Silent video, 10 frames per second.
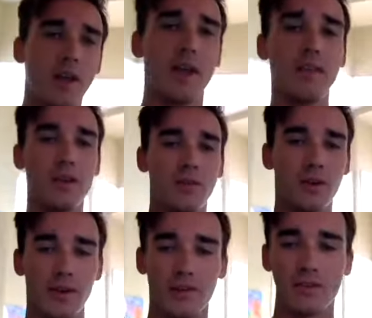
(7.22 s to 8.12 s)
I think we're
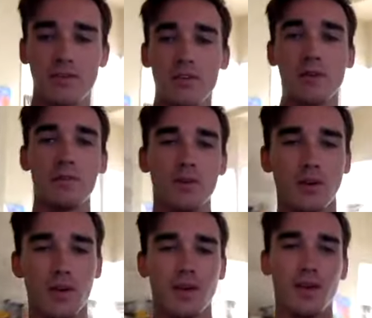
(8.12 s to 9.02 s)
going to have a few
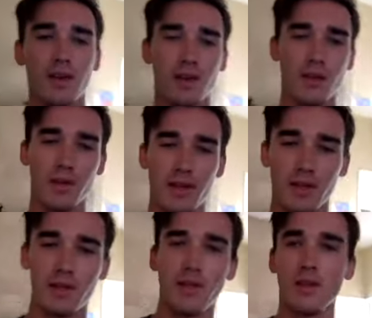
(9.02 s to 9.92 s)
people coming
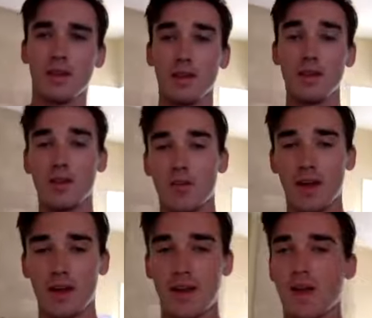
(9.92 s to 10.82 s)
in either
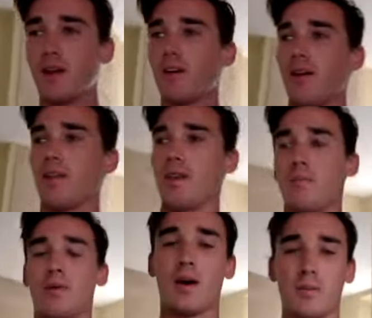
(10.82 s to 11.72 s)
right now and
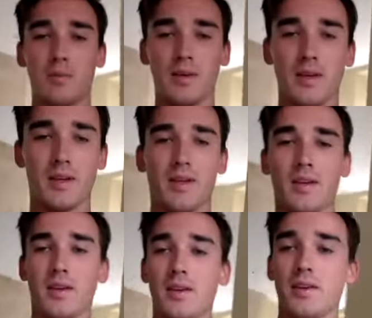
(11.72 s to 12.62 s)
then probably
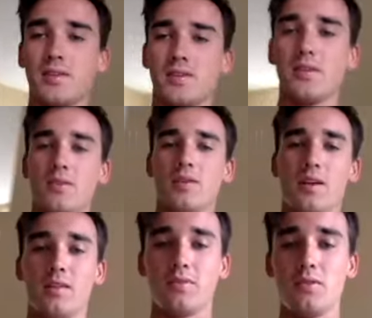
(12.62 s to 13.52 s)
here soon
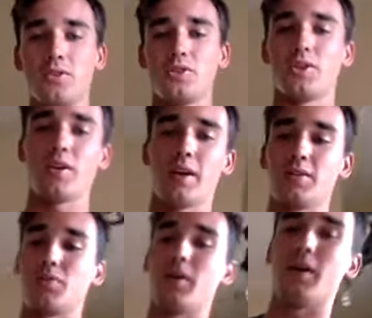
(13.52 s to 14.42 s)
in the future
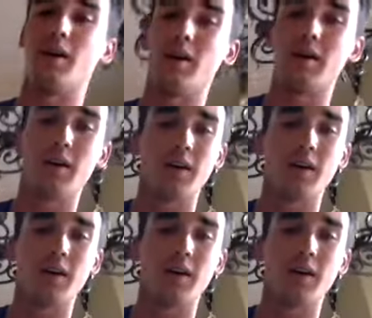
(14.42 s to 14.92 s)
as well.